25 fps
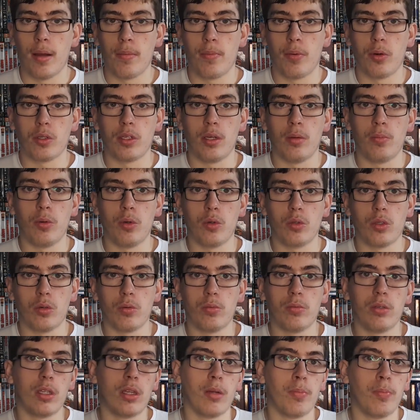Puss in Boots
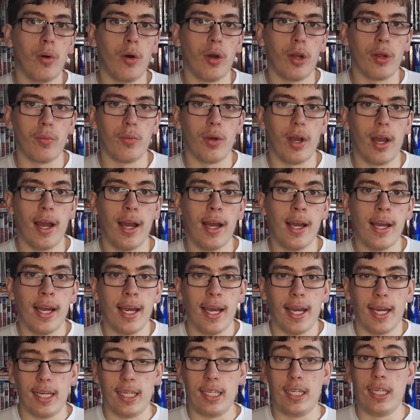up to the point where
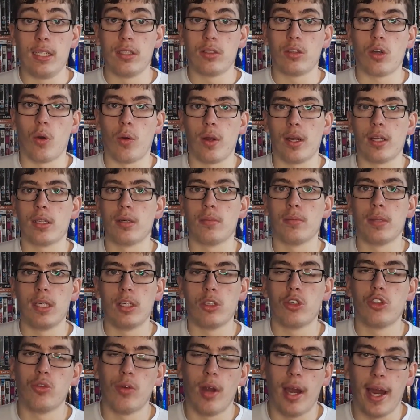he's going to
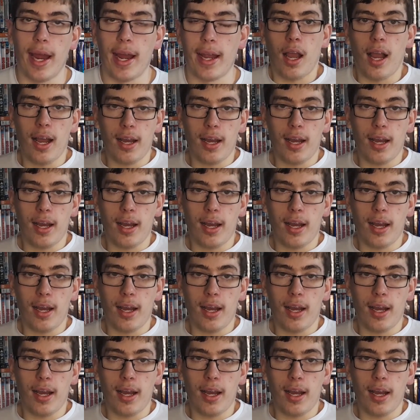meet Shrek.